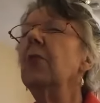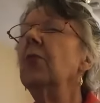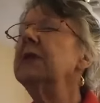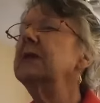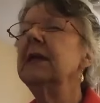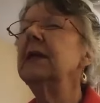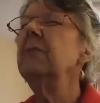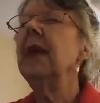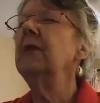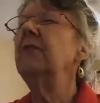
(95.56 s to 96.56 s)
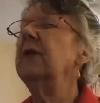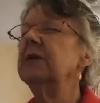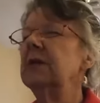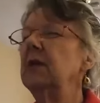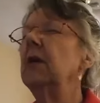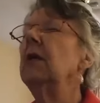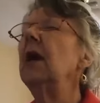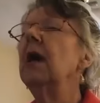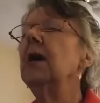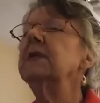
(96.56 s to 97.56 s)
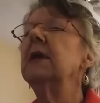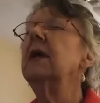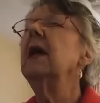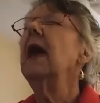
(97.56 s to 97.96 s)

And we see it manifest in our lives